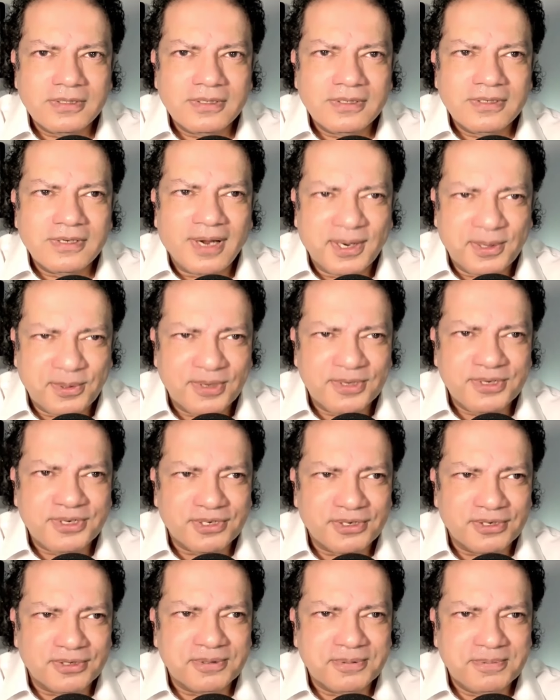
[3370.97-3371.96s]
I want you
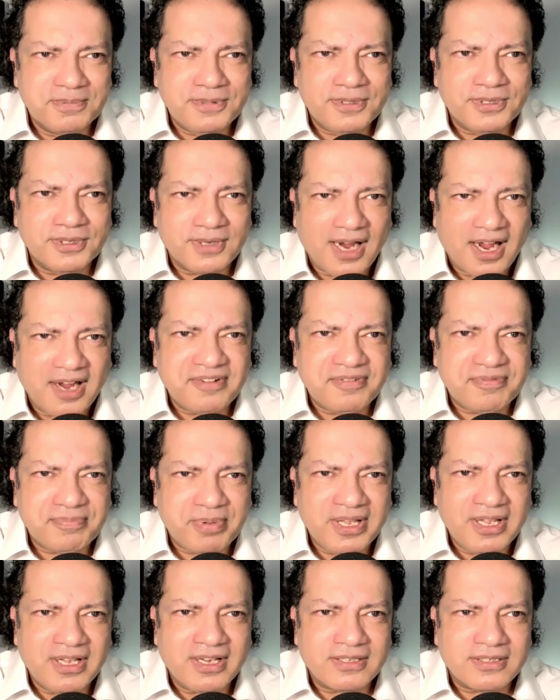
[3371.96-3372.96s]
to, to have
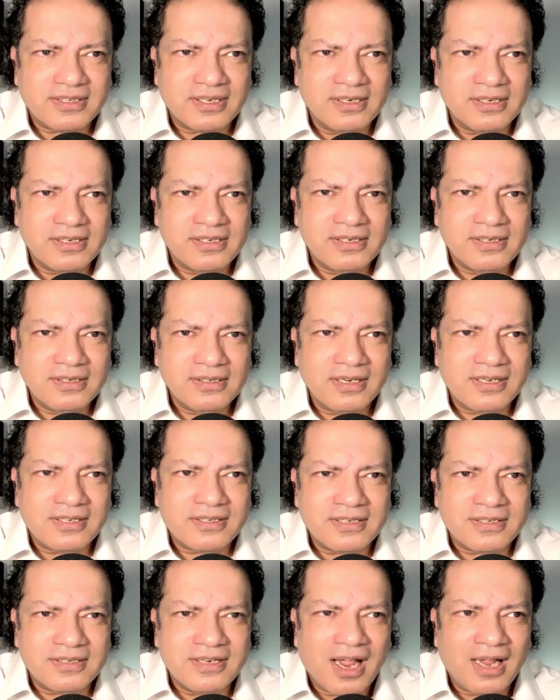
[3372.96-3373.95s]
peace. And this
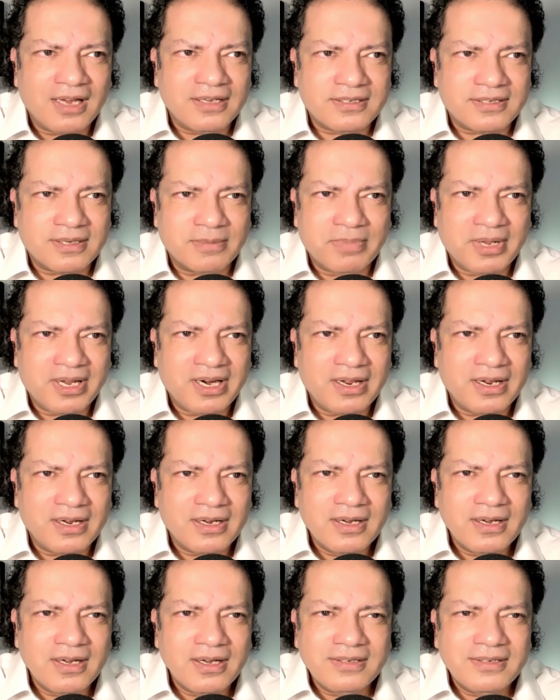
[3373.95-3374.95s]
is not somebody
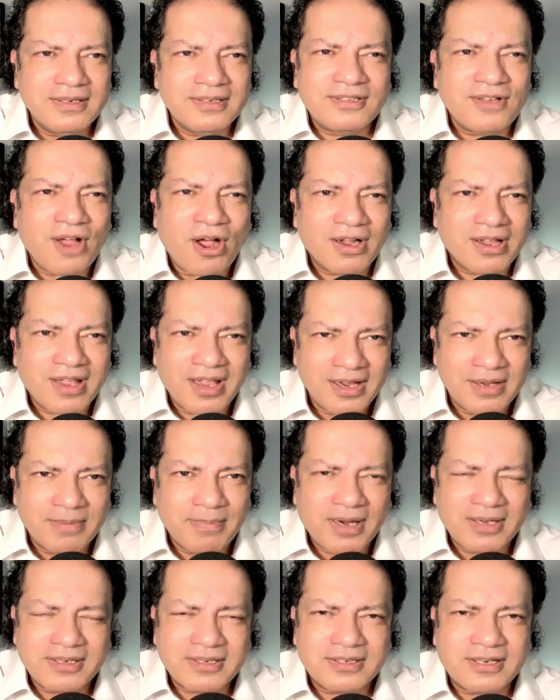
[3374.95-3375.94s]
just talking
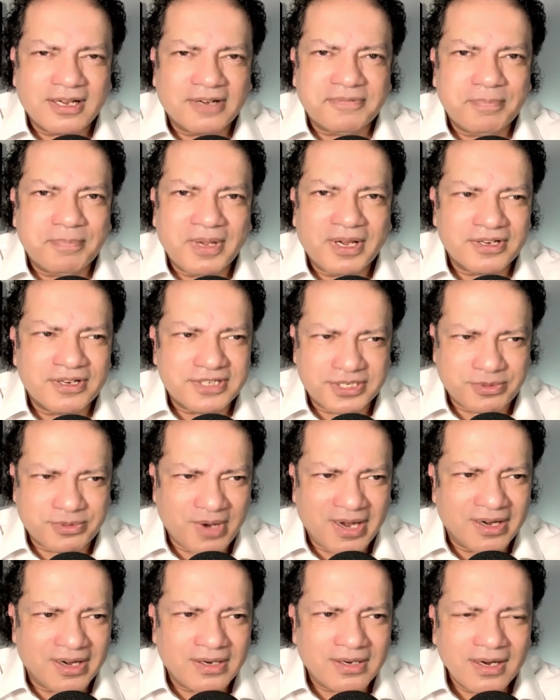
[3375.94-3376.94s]
about stuff because he's
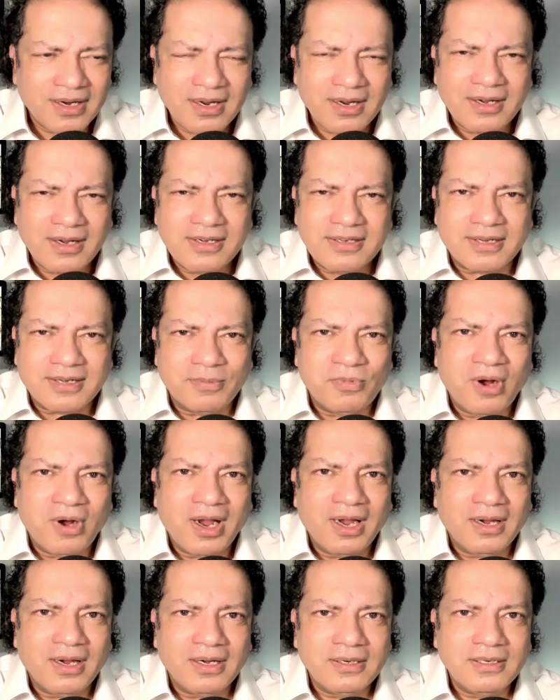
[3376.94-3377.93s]
read it
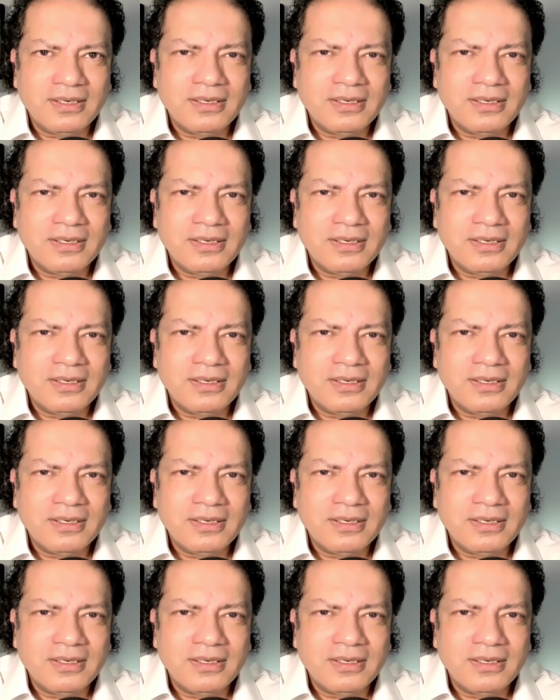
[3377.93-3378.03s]
somewhere.